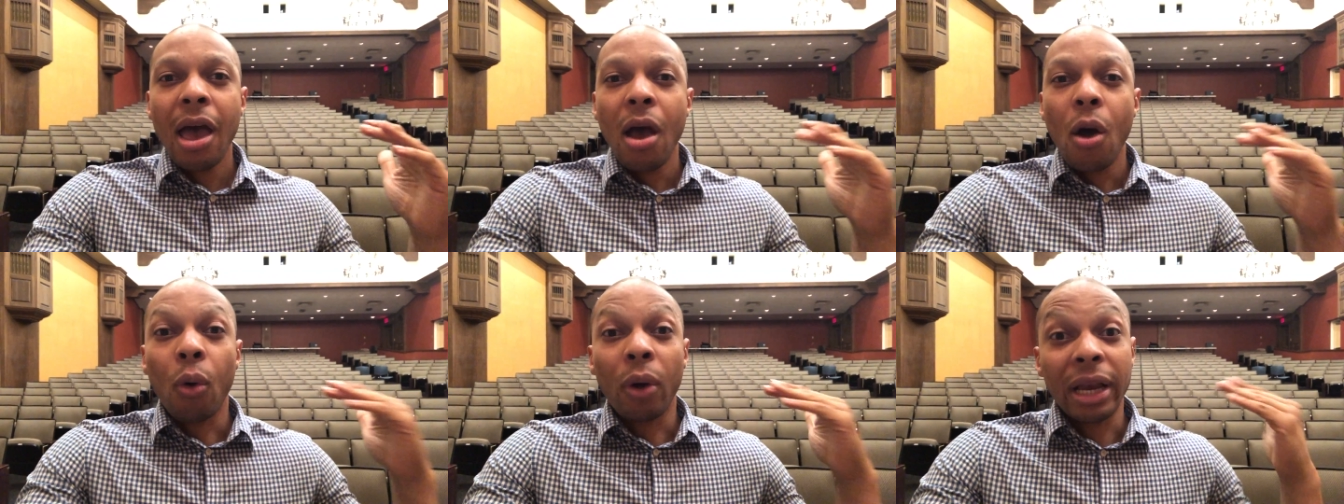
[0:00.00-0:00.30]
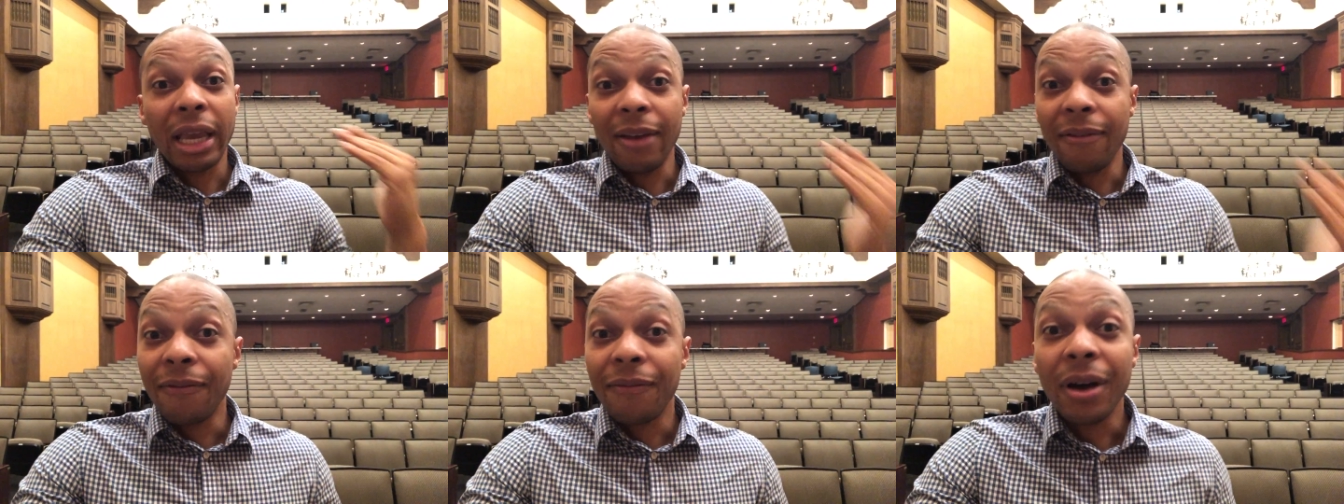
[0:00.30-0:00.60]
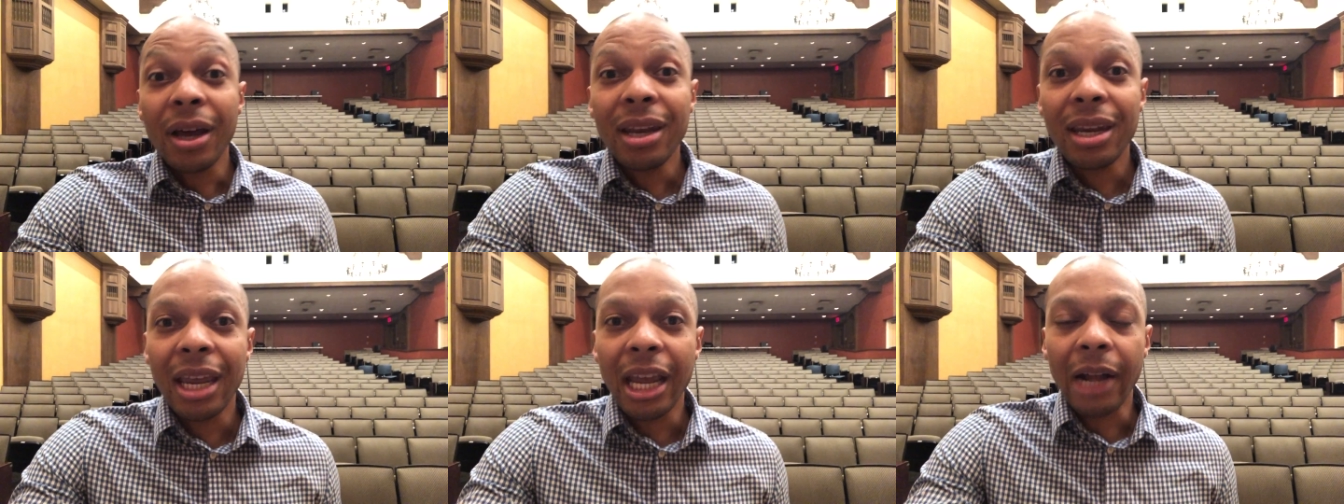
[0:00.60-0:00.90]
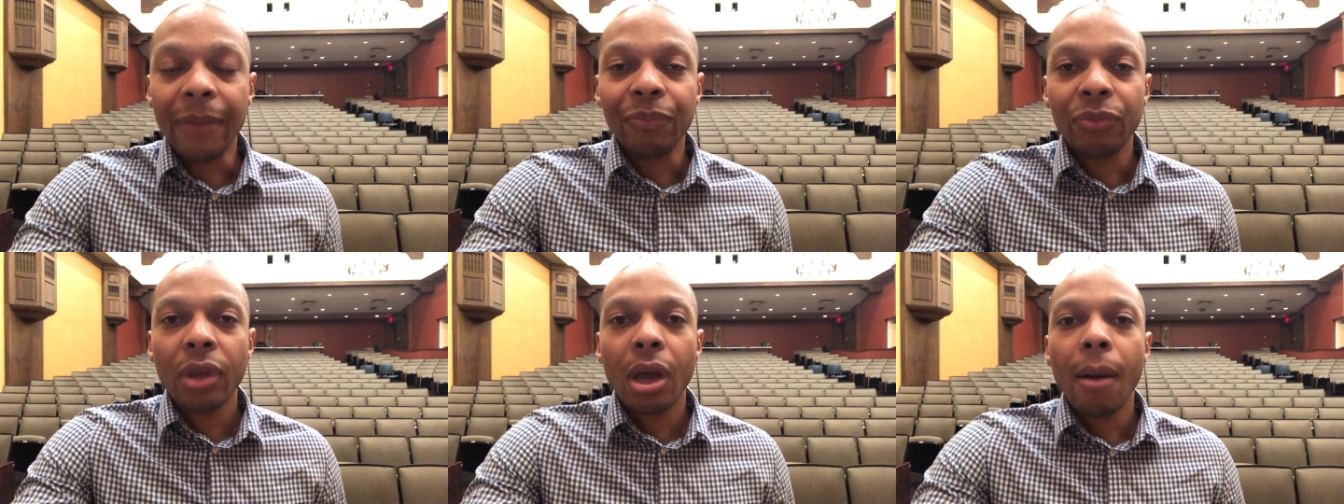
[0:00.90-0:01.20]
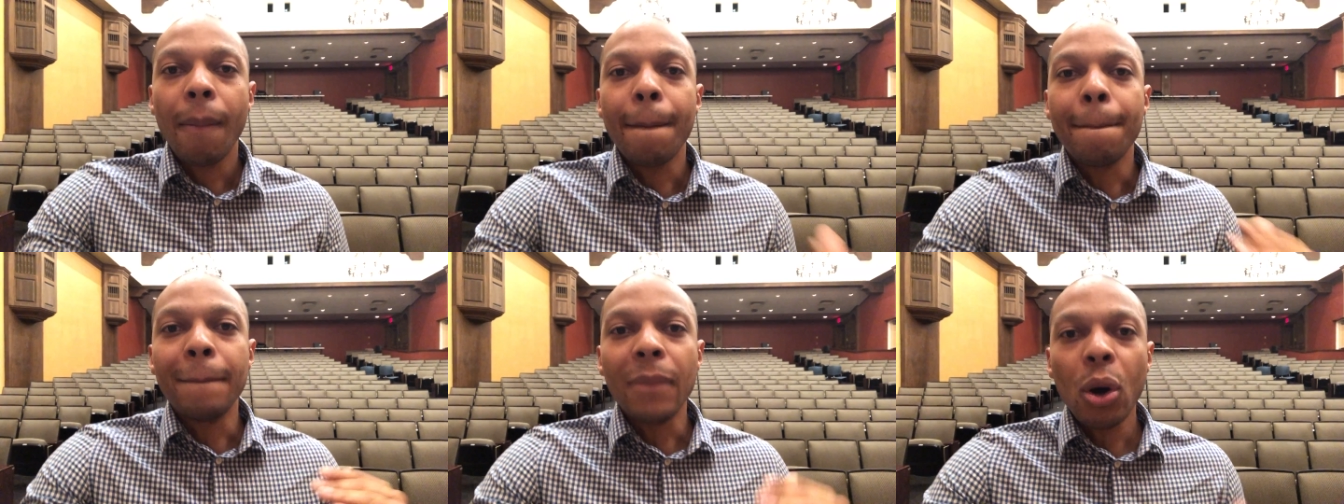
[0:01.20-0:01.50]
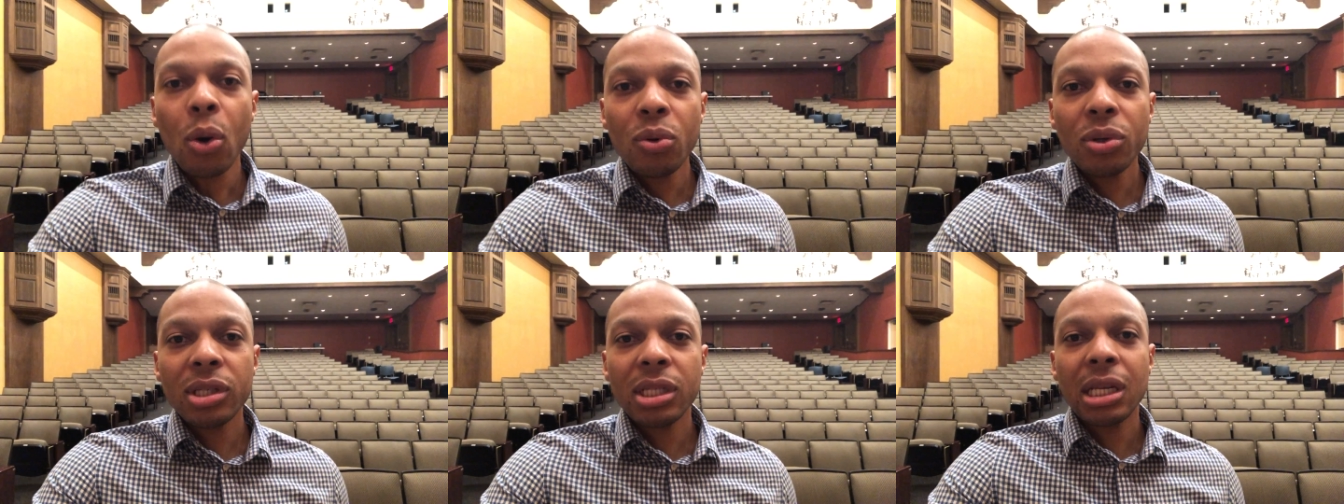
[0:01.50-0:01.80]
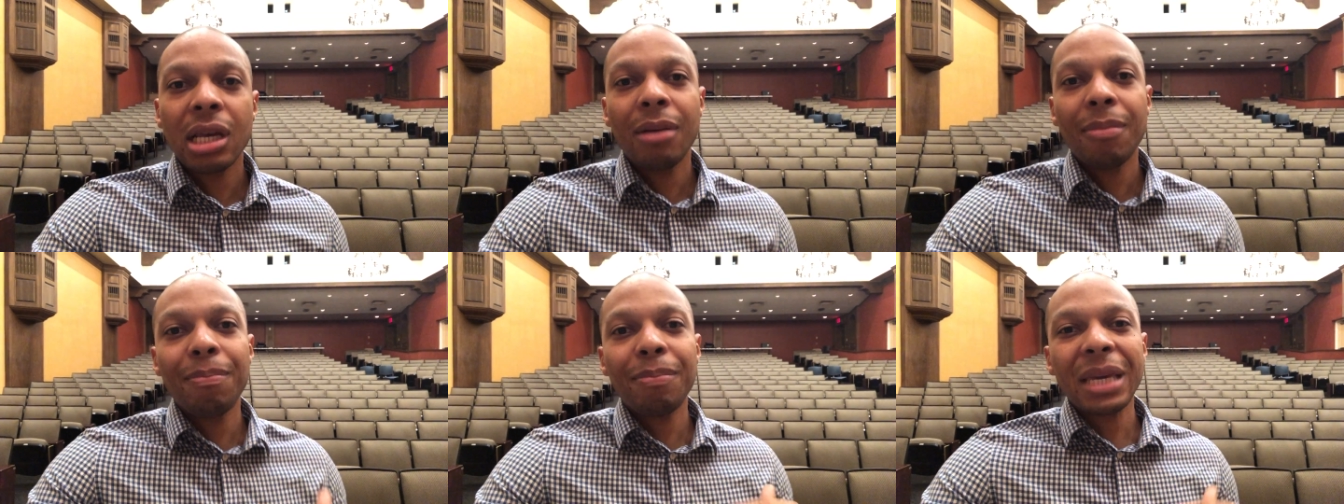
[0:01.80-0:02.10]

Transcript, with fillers: or get funding, most